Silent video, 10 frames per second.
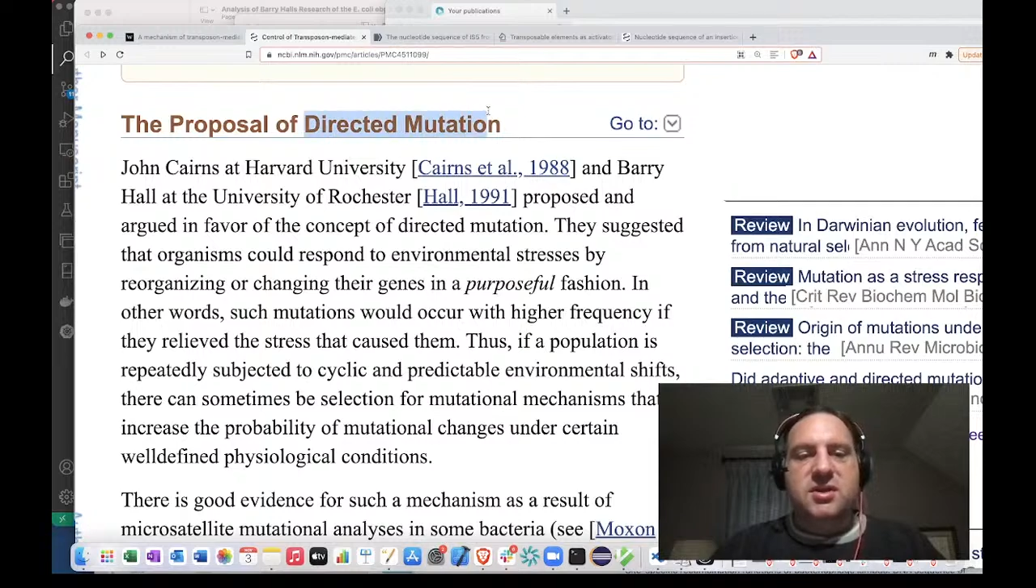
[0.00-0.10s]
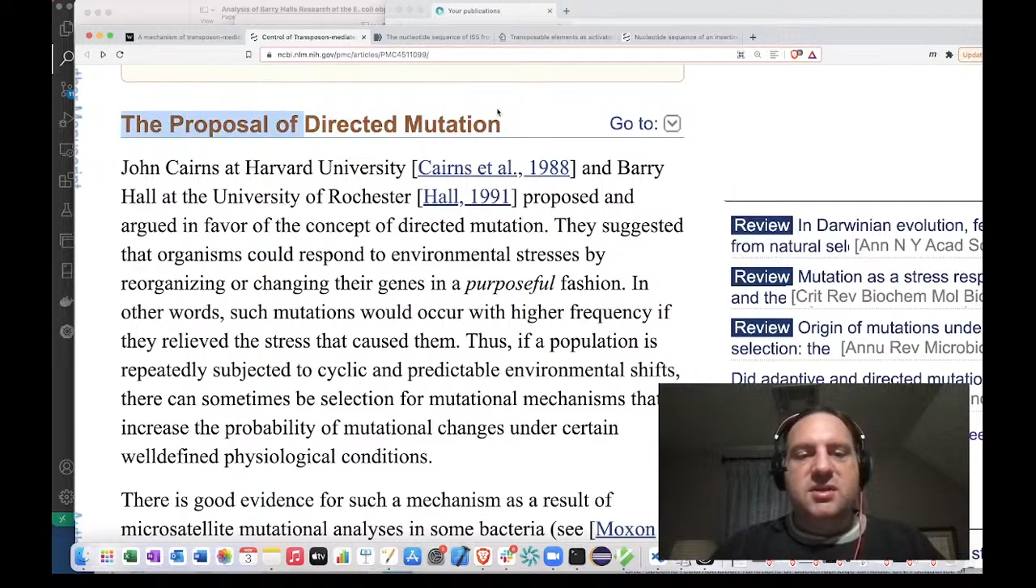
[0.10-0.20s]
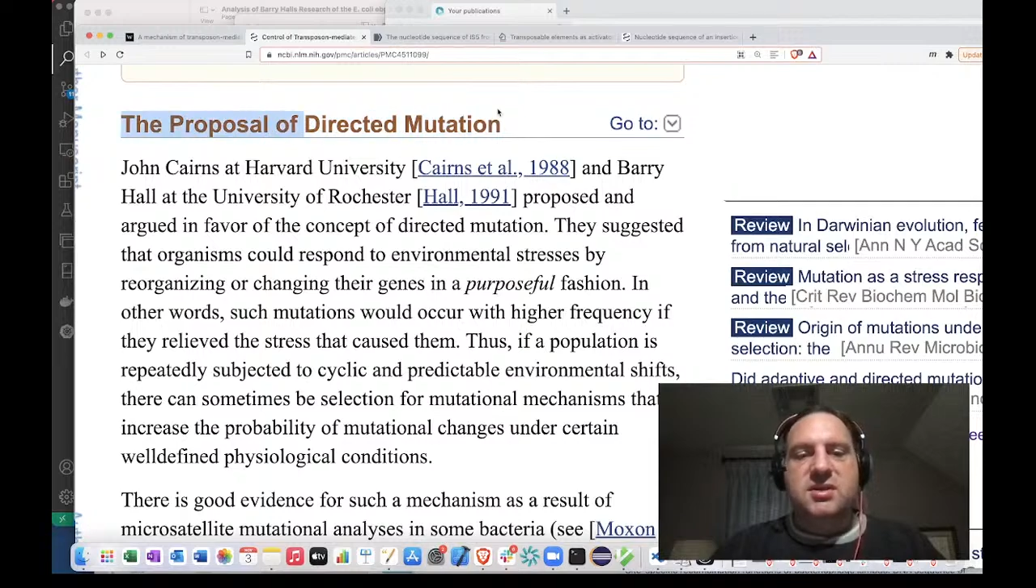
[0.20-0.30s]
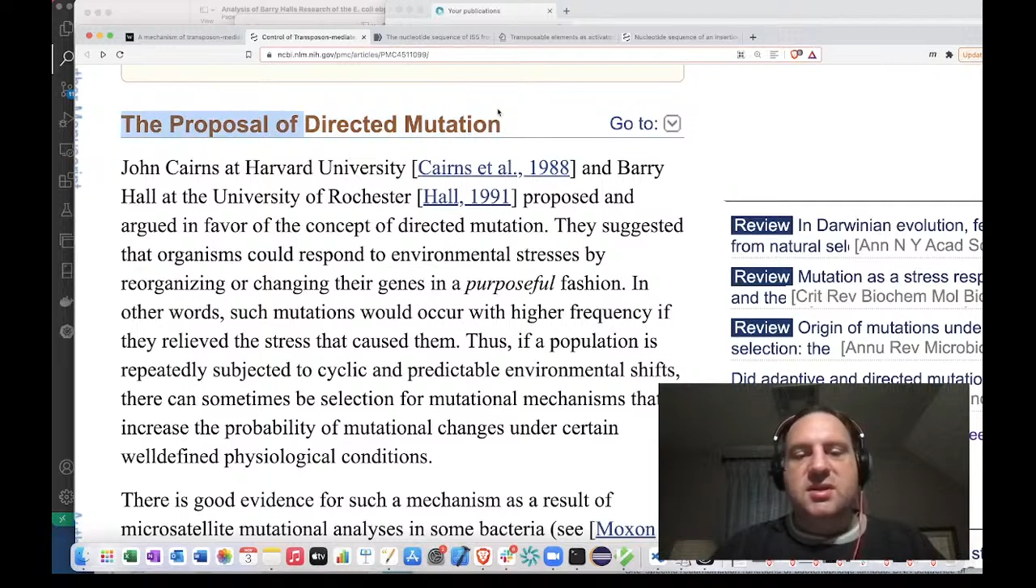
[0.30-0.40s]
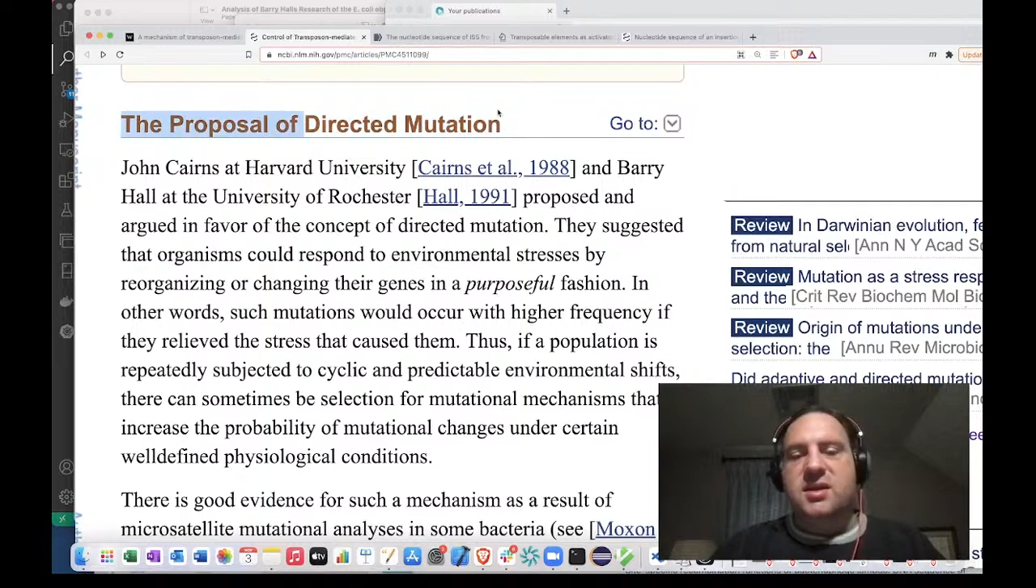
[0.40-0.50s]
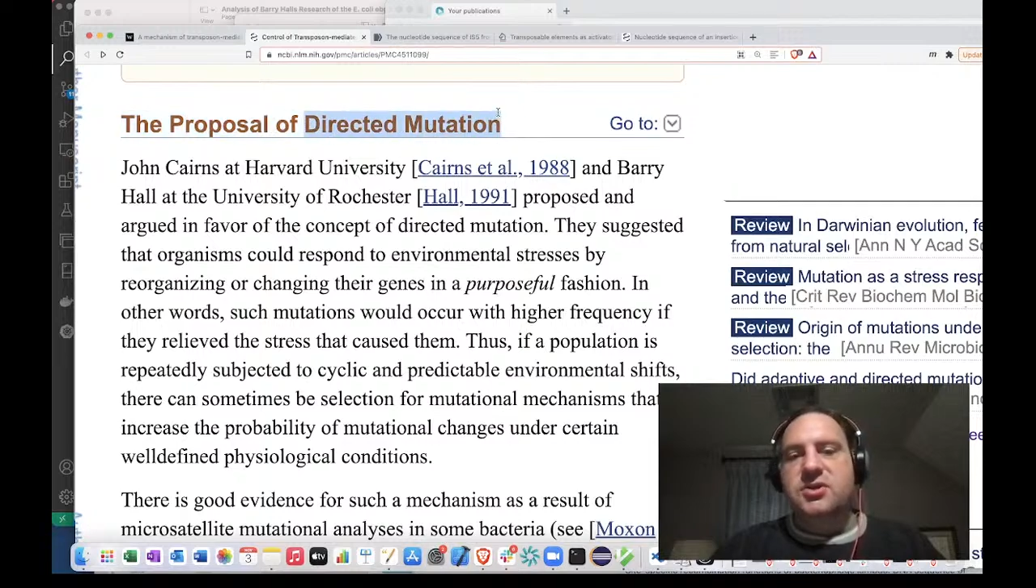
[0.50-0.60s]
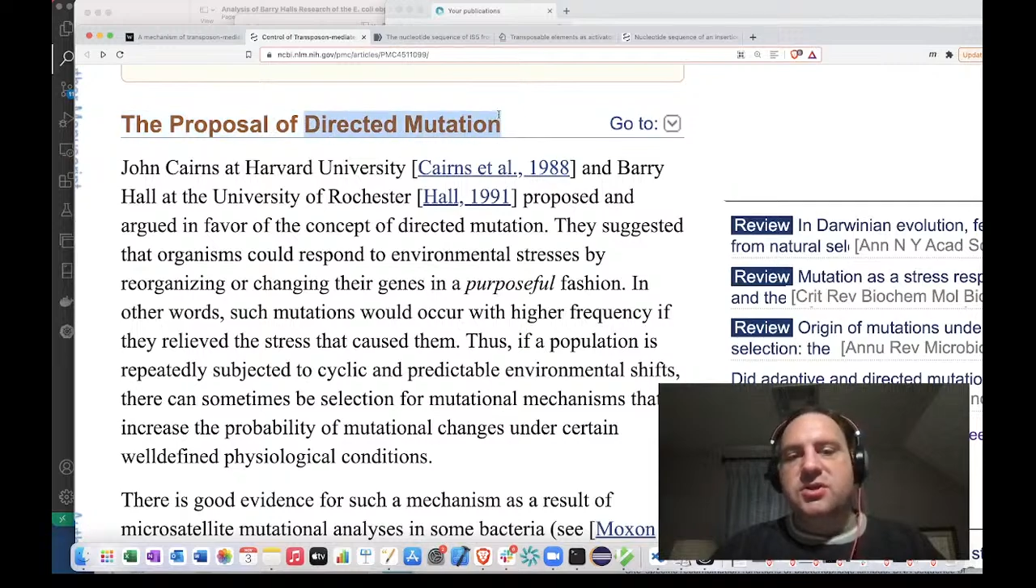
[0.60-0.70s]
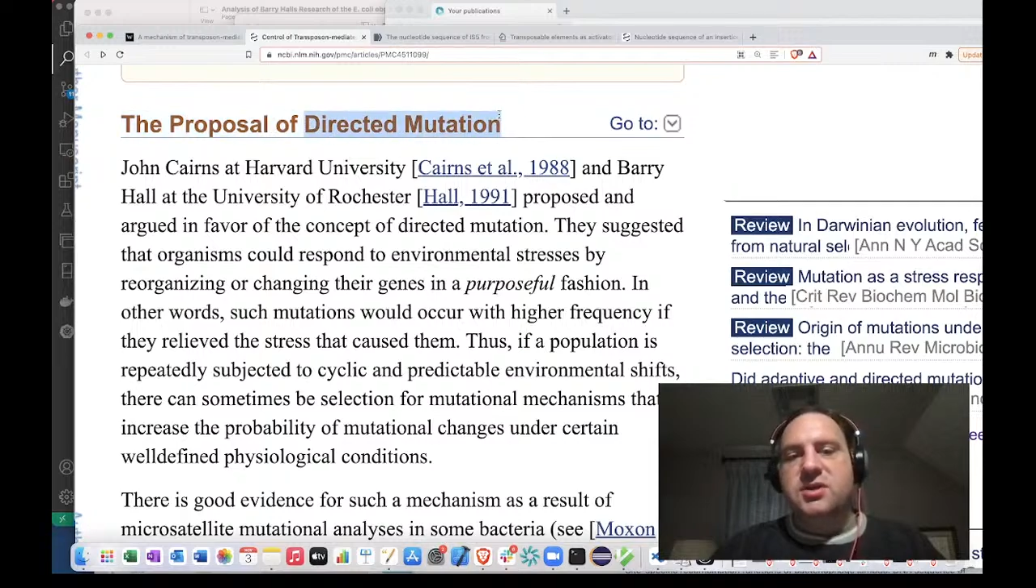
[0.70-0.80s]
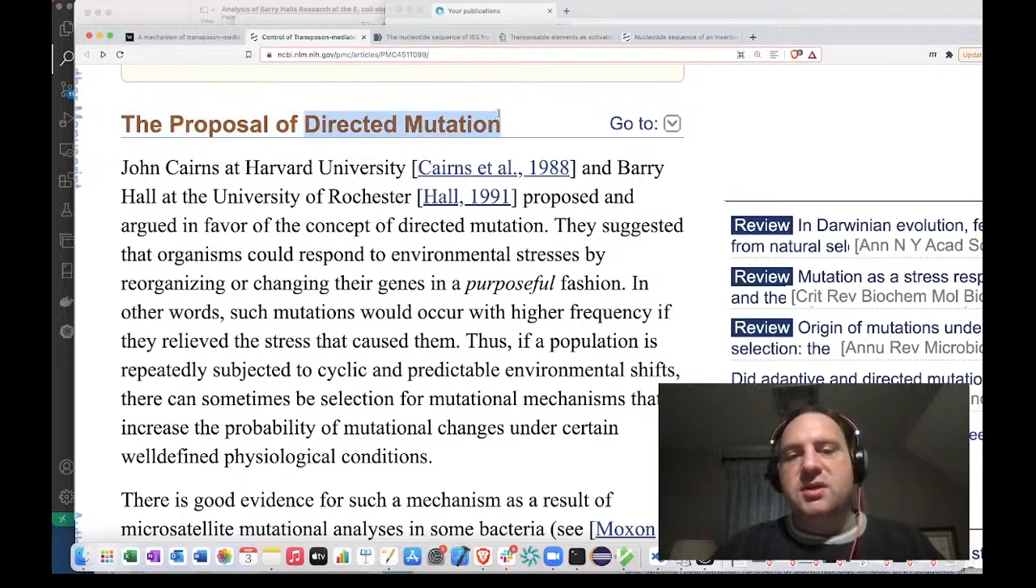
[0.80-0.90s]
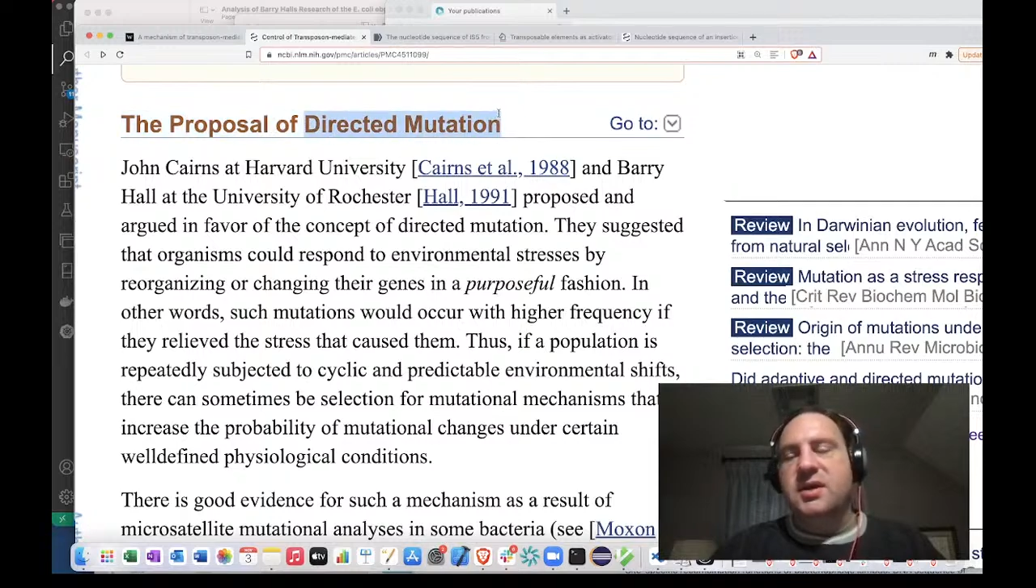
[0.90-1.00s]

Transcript: This is an interesting